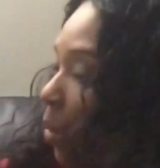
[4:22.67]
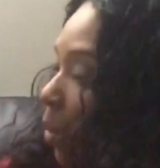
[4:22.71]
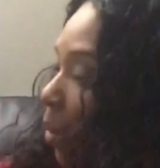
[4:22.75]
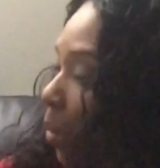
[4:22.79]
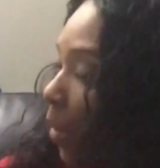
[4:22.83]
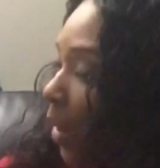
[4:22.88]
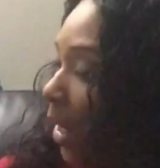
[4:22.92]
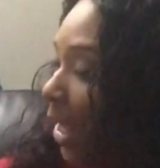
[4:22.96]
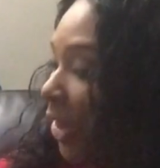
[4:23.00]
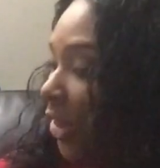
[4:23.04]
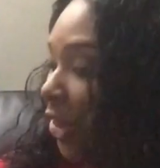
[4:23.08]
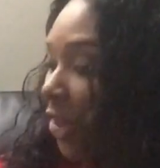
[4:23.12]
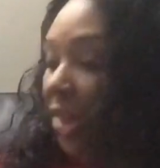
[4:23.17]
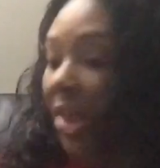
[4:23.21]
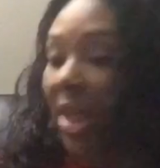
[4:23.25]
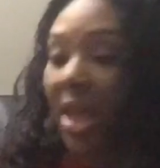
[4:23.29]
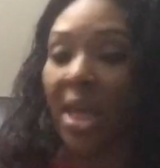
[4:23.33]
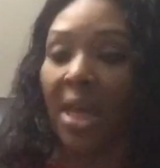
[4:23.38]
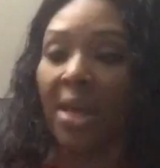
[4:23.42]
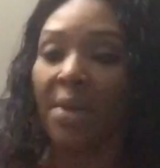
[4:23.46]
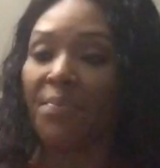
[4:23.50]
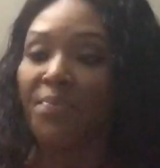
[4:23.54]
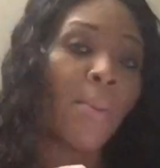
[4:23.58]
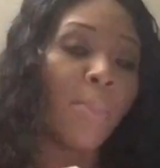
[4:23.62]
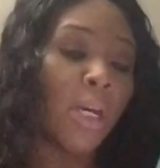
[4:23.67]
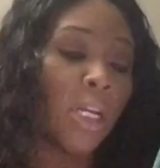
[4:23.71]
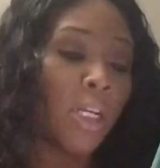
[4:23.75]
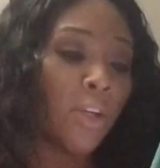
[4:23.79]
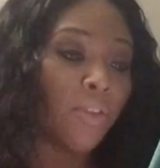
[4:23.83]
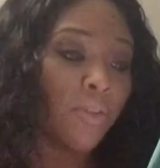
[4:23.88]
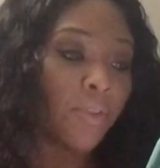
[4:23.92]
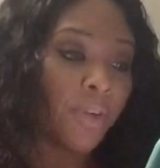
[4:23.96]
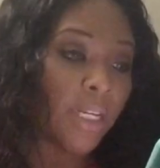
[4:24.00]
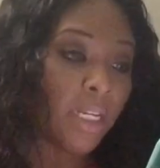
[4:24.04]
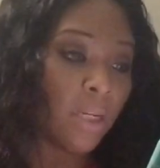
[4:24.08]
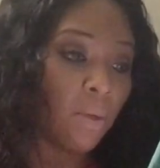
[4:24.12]
with it. I'm going
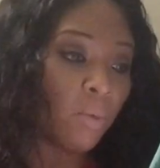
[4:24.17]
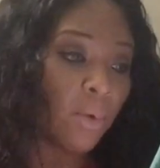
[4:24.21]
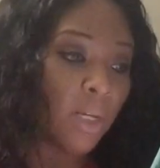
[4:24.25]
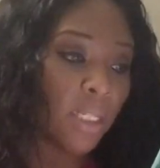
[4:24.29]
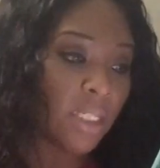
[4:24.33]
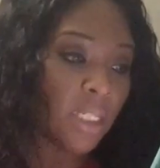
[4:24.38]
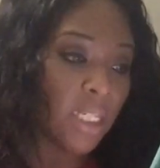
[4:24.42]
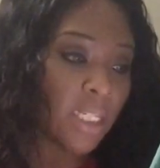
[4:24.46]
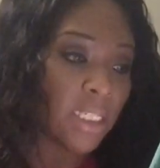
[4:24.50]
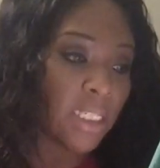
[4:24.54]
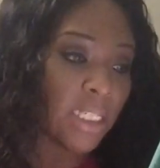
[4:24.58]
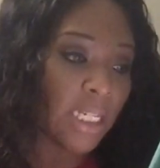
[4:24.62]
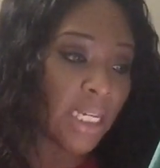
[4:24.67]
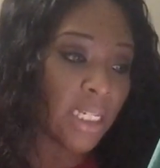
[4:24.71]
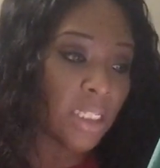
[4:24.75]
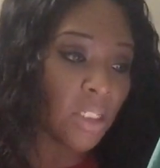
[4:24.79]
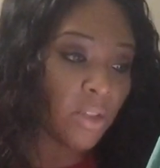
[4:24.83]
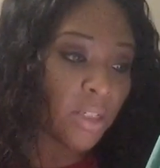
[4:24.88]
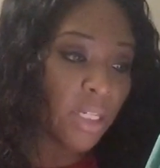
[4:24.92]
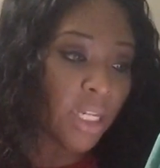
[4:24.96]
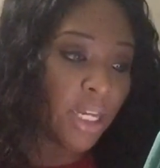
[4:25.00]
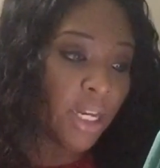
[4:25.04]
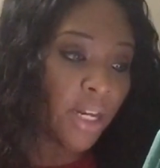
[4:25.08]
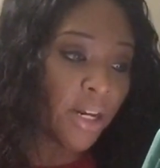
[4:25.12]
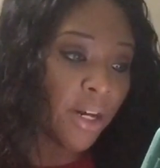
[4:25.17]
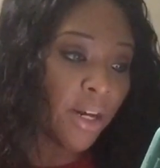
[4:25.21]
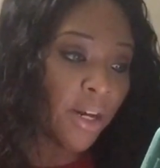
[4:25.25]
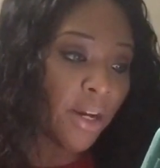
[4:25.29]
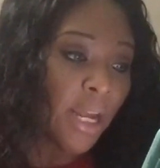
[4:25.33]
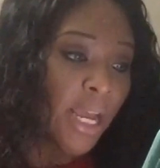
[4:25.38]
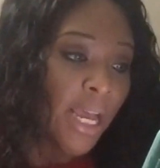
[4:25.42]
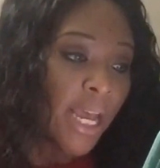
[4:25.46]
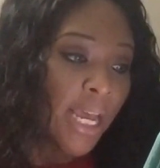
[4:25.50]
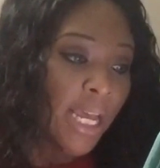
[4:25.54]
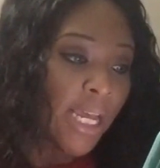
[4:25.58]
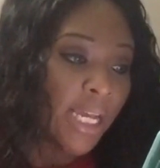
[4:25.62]
to read what this says on
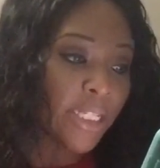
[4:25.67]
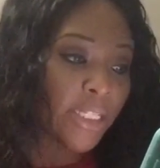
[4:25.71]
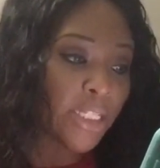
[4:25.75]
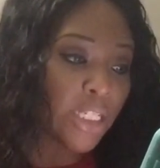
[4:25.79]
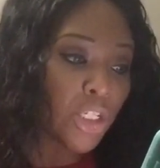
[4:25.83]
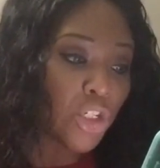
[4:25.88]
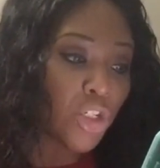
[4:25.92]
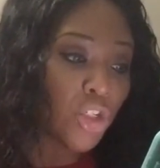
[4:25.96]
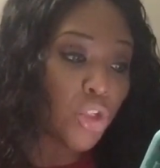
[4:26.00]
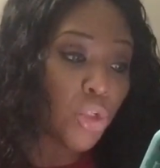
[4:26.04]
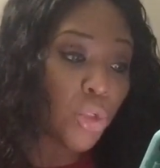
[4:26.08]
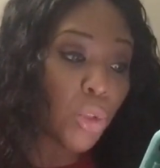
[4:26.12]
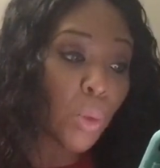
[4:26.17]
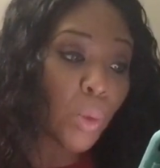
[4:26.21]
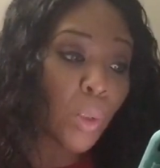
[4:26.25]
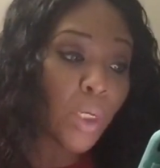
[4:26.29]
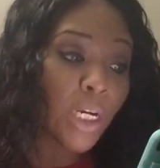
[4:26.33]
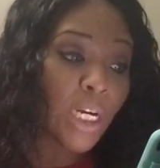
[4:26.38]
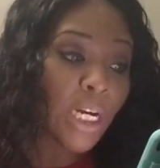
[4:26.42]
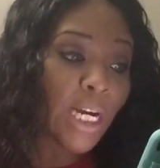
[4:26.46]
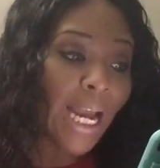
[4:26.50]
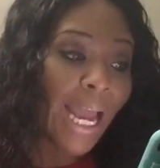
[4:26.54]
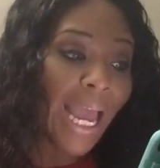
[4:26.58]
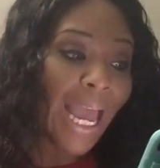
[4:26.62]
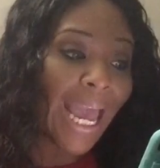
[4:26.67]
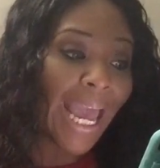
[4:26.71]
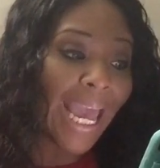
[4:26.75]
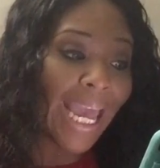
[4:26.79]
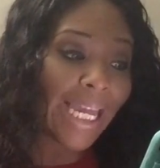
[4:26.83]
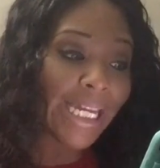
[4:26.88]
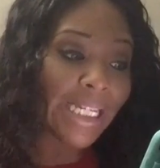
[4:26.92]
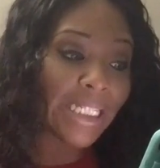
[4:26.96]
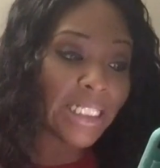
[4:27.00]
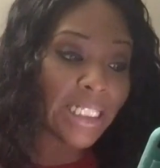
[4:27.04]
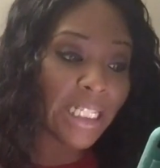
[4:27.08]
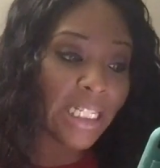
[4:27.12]
here. It's a Neewer
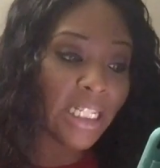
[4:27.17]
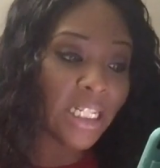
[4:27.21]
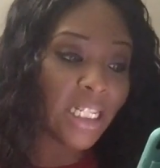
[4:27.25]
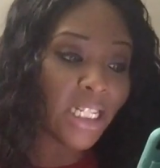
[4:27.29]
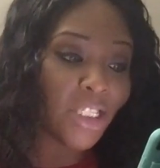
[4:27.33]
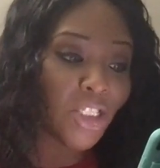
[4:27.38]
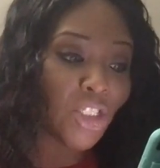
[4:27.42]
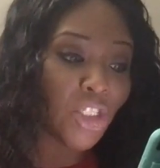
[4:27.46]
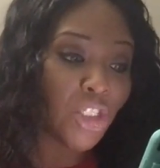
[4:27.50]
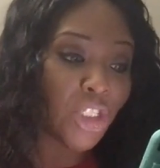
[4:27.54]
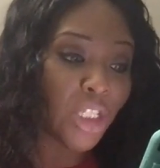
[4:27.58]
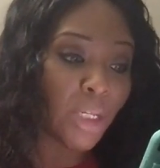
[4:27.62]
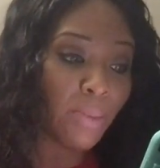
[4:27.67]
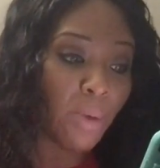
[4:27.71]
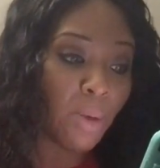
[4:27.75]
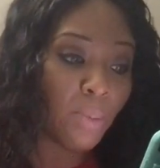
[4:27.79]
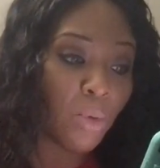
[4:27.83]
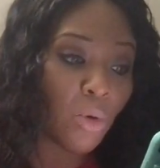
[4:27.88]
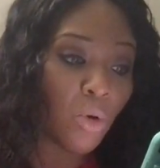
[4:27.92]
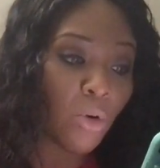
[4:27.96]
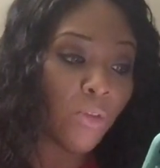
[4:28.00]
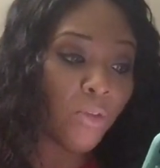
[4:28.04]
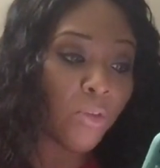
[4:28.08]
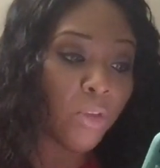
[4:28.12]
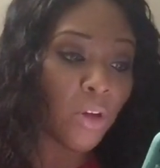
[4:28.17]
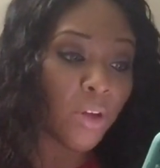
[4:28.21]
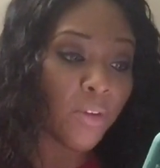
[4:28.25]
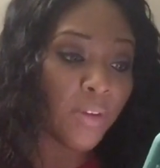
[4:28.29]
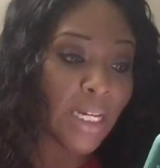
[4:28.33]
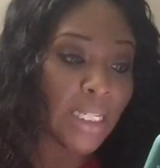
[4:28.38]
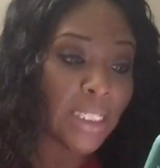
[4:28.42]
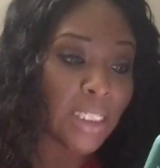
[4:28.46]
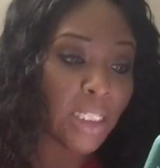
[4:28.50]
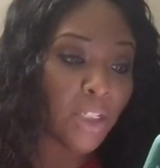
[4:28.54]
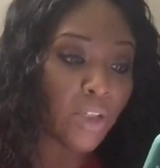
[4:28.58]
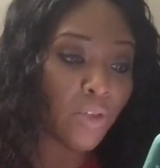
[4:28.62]
18-inch dimmable
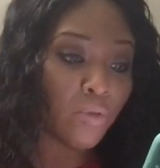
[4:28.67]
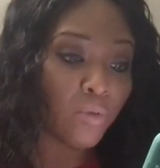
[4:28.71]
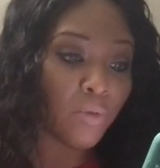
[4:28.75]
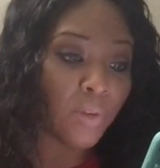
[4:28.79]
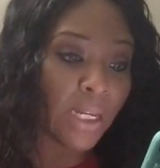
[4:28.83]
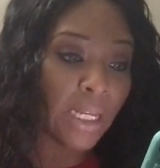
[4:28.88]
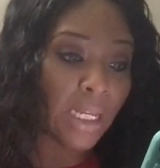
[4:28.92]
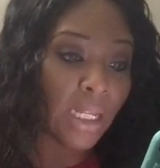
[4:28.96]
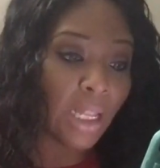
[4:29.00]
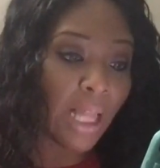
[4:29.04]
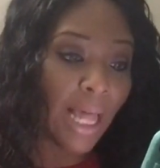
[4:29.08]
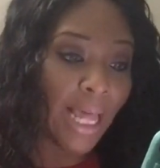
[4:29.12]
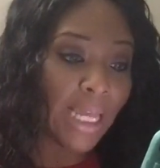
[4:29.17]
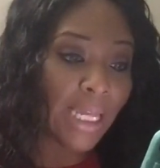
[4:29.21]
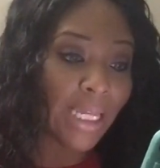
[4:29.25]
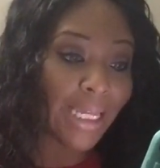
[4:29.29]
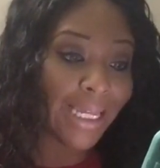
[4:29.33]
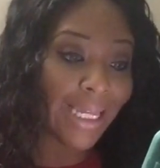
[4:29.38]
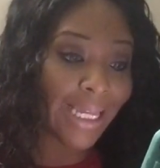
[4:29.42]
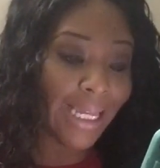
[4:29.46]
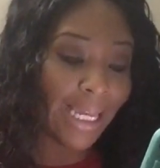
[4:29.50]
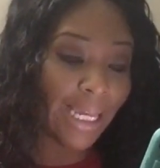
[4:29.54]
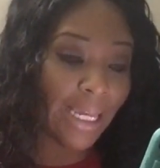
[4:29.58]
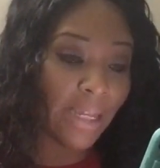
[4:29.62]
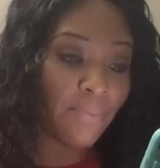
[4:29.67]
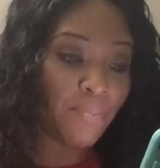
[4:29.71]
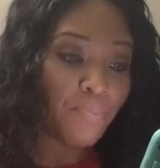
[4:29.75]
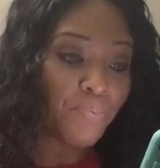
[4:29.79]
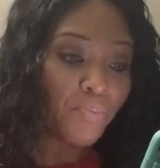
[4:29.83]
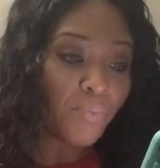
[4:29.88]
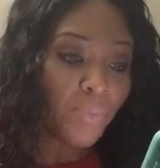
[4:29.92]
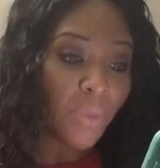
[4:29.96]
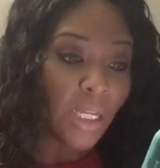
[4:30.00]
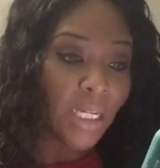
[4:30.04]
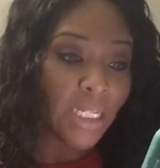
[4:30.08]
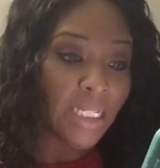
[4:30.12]
fluorescent ring light kit,
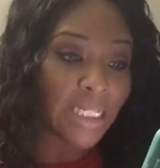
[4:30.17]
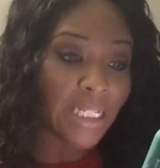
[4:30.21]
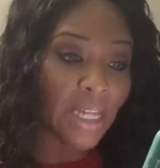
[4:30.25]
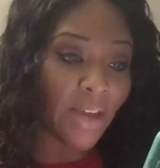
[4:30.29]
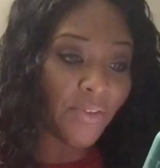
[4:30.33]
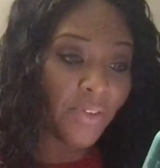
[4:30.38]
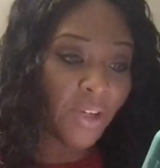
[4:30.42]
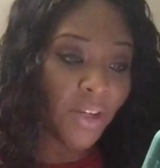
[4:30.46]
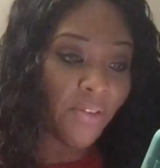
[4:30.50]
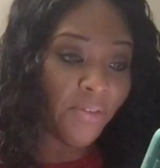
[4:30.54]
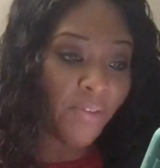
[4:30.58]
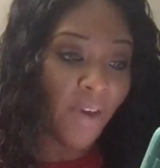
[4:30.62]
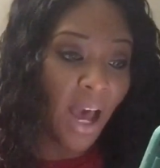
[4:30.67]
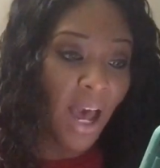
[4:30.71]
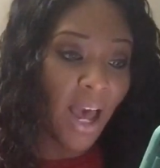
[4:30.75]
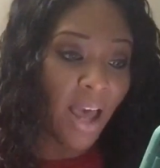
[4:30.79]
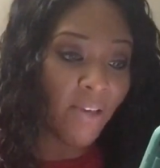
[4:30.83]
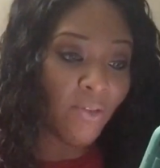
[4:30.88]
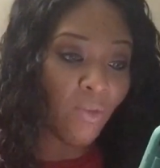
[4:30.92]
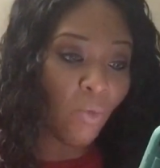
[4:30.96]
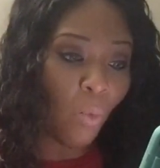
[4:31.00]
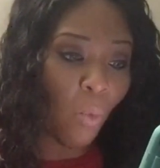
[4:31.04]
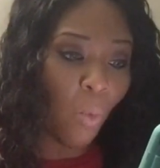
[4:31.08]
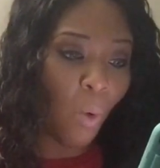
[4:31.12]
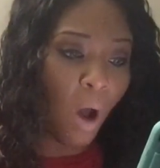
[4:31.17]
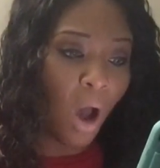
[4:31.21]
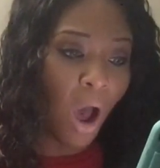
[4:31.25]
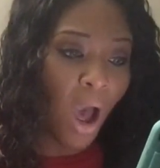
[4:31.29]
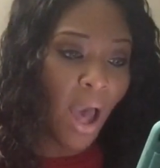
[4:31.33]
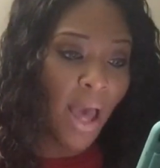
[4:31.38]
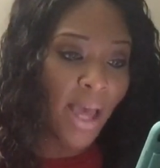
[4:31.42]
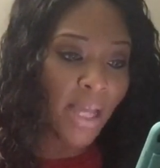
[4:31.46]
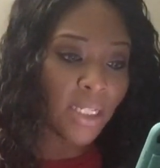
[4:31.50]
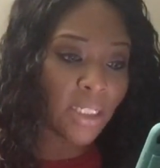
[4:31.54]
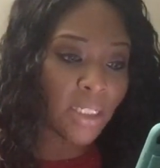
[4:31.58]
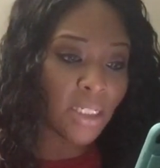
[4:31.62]

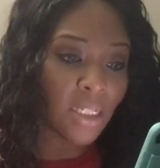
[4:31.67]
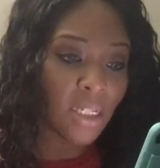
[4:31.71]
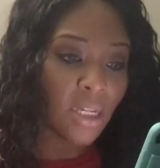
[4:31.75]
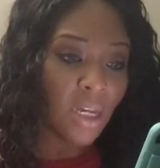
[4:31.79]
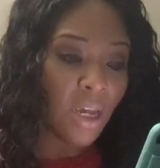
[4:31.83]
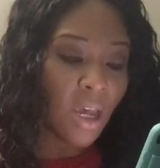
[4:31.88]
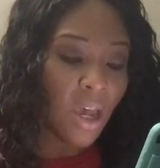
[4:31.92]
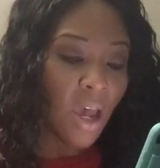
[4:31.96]
75-watt